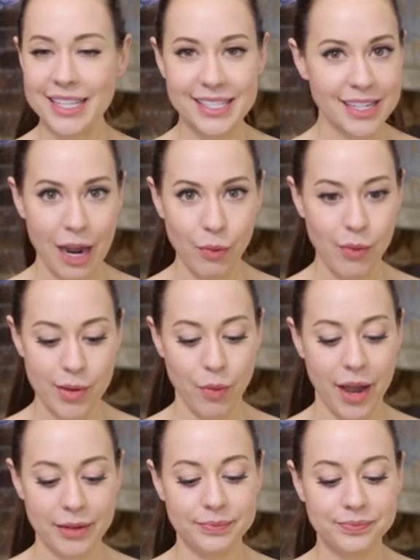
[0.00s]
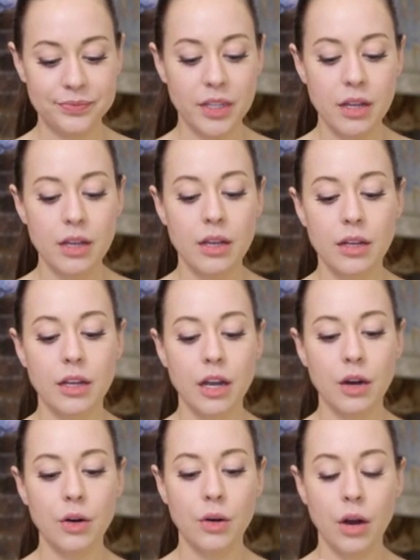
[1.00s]
That's not what we want.
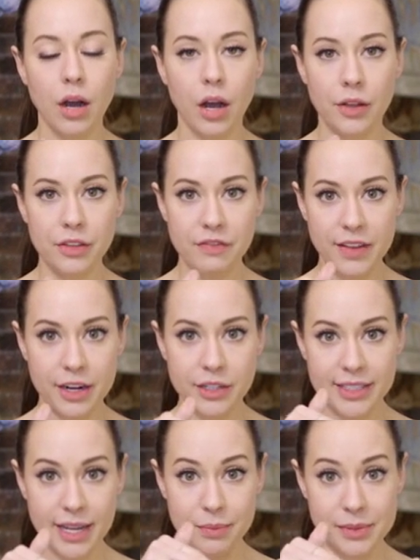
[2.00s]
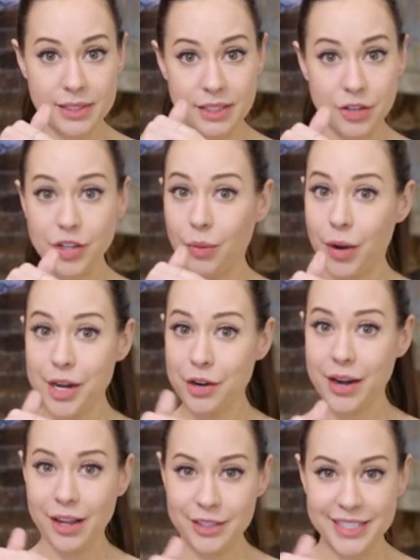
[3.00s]
Go on the fingertips. You don't want
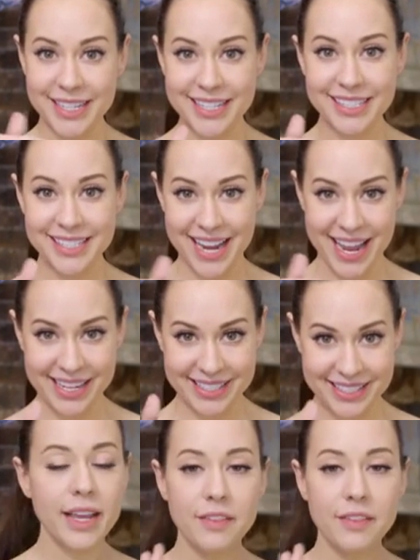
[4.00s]
your nails to get stained.